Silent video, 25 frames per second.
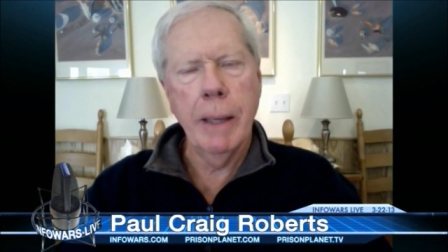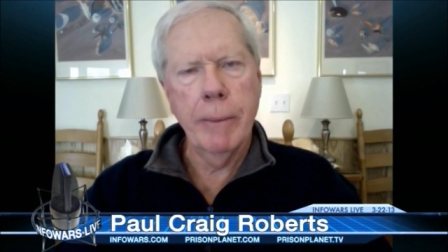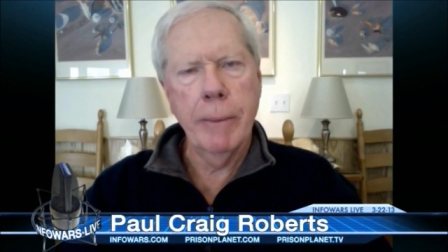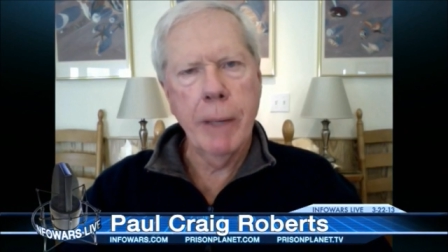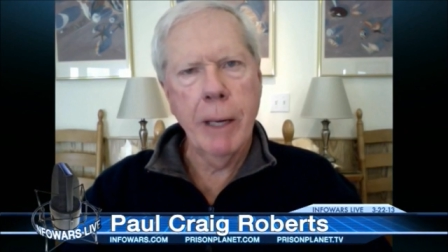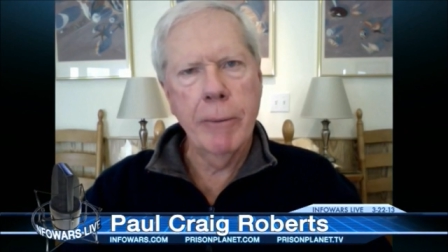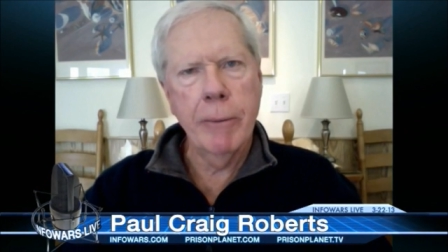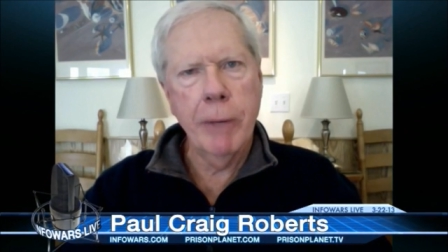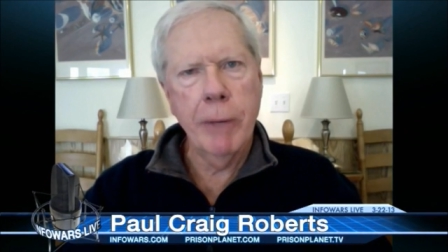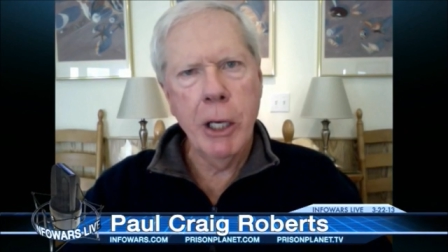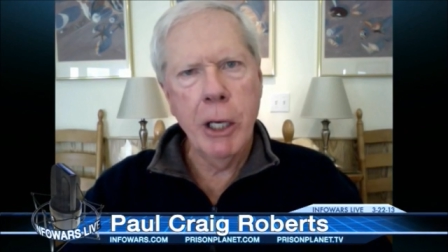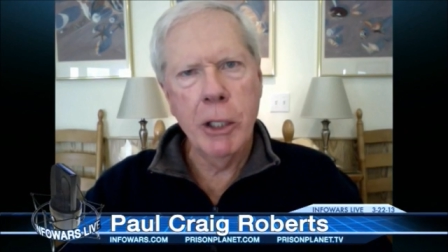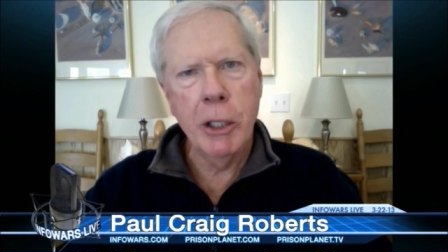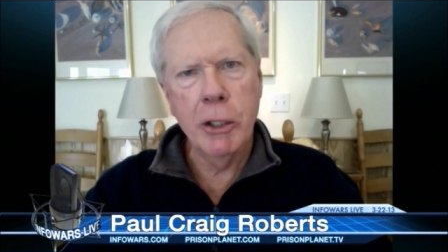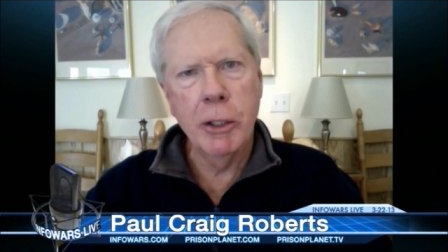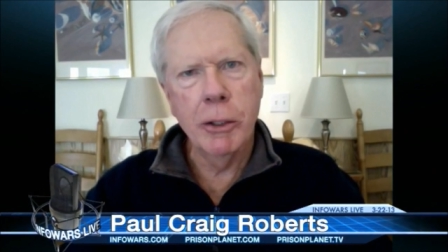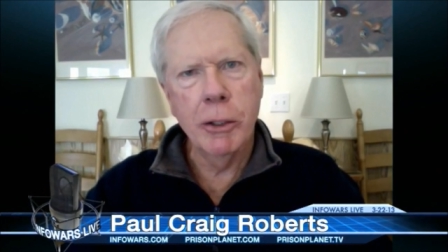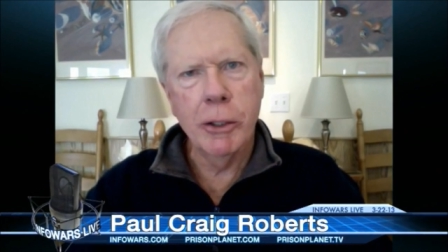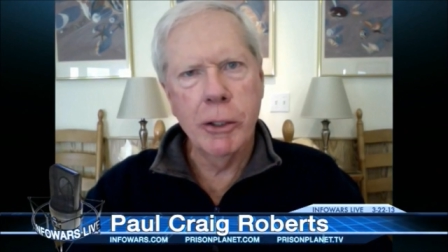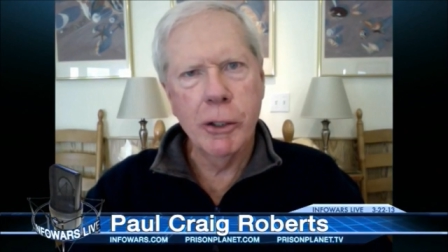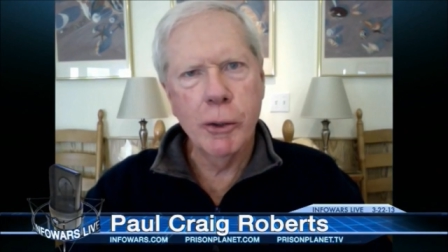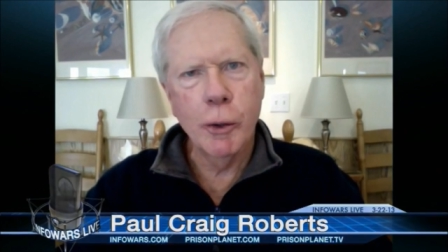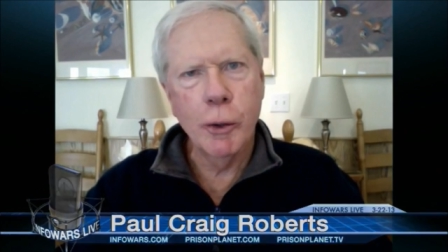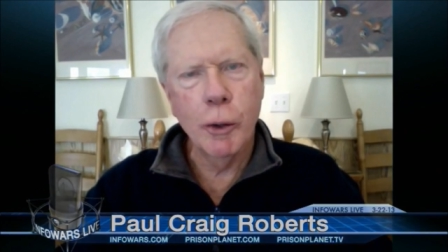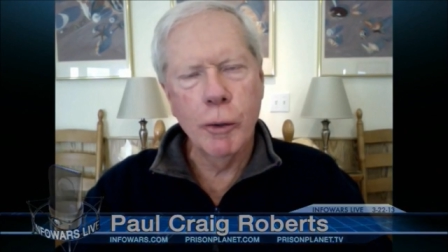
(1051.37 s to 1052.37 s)
have had
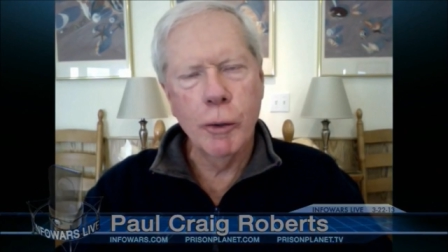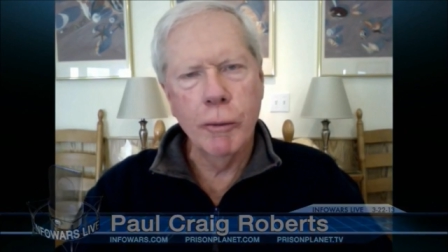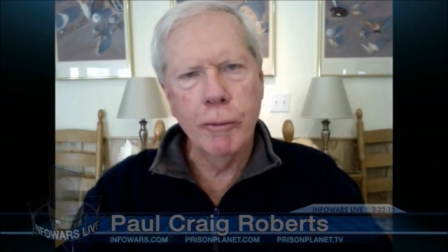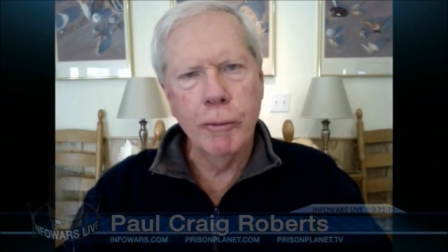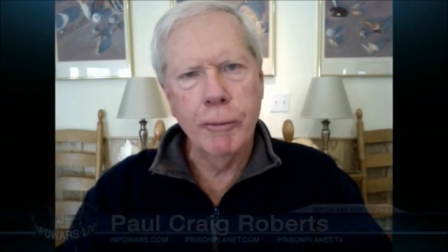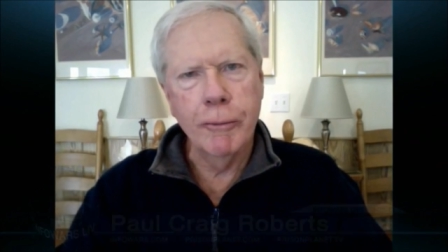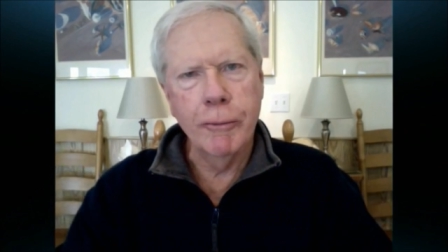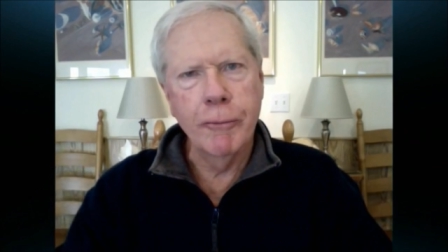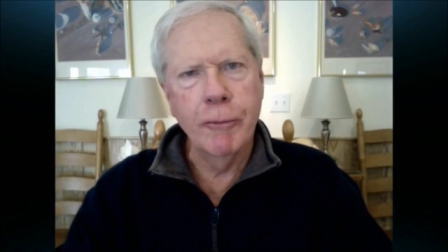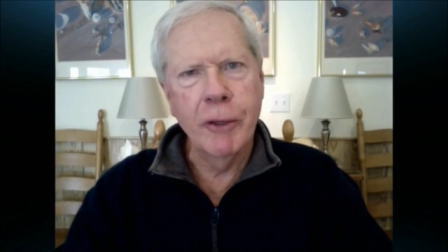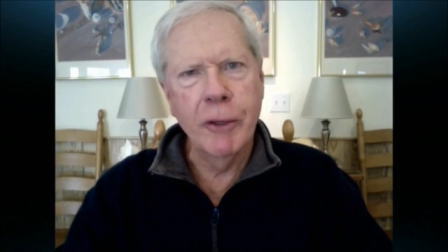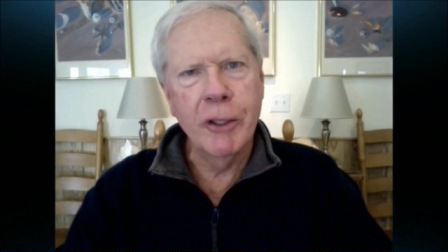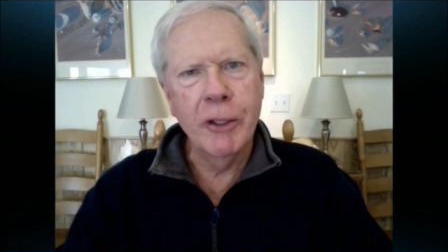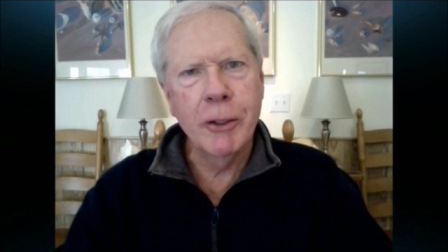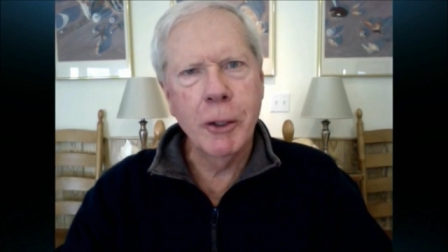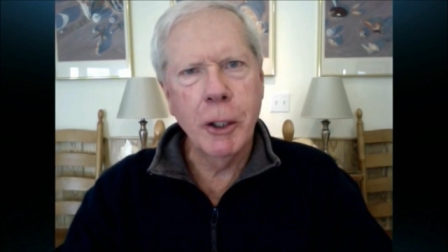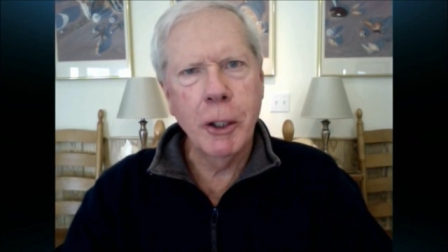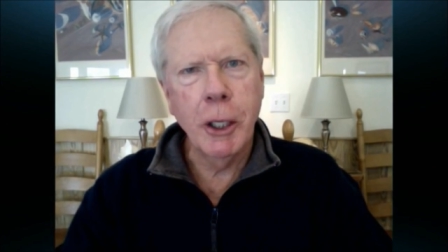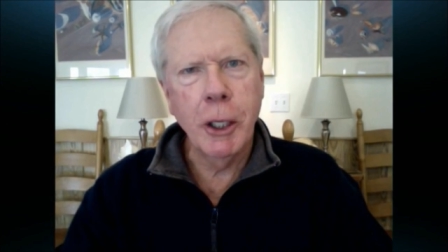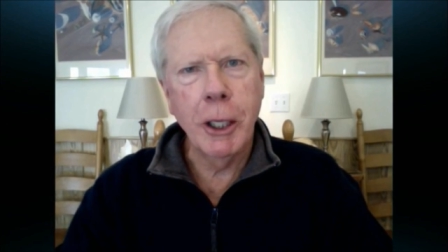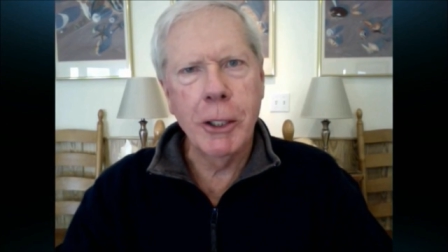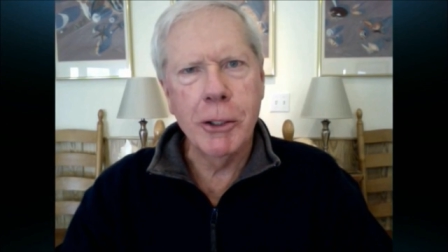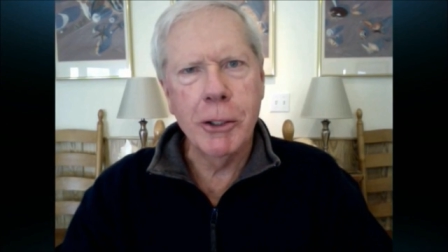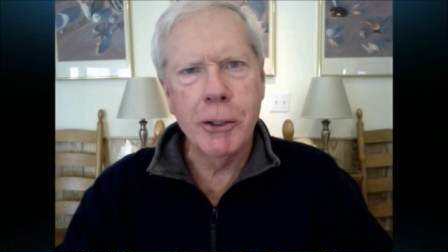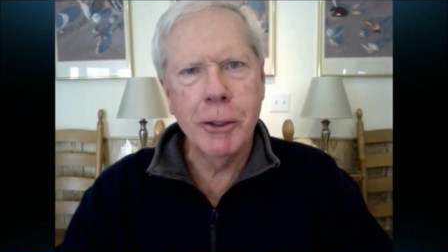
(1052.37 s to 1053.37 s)
this sort of
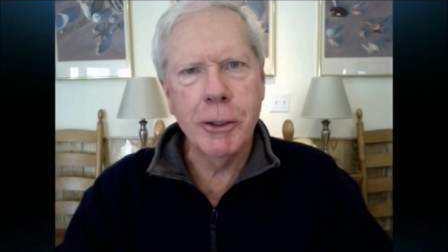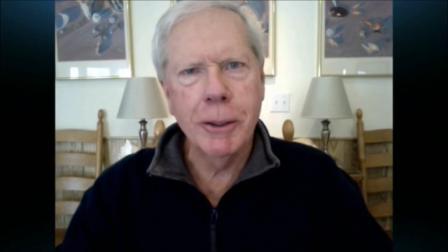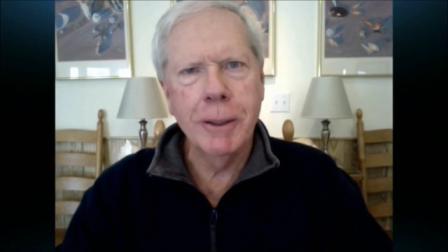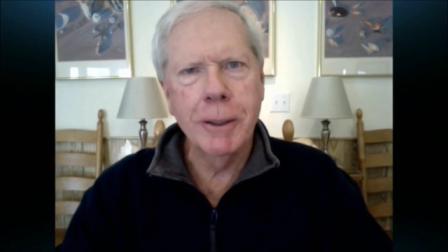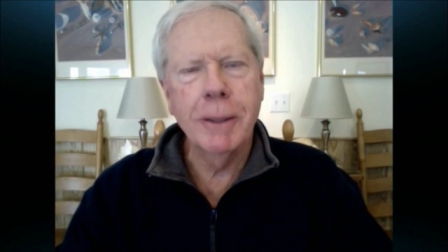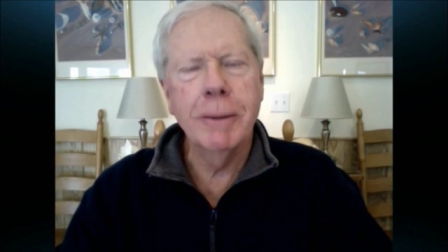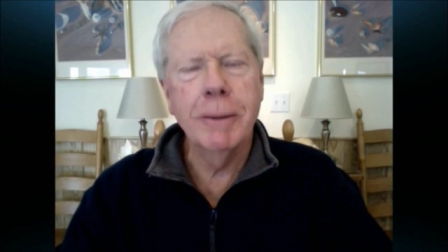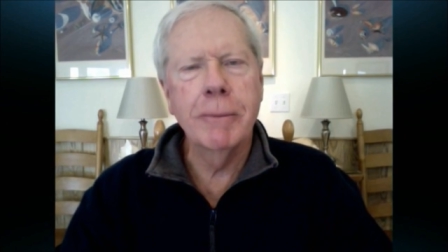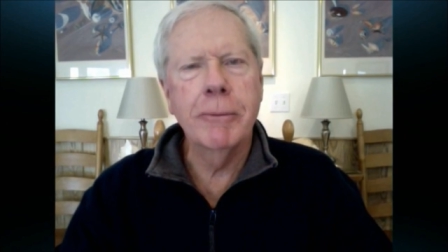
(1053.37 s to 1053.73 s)
vindication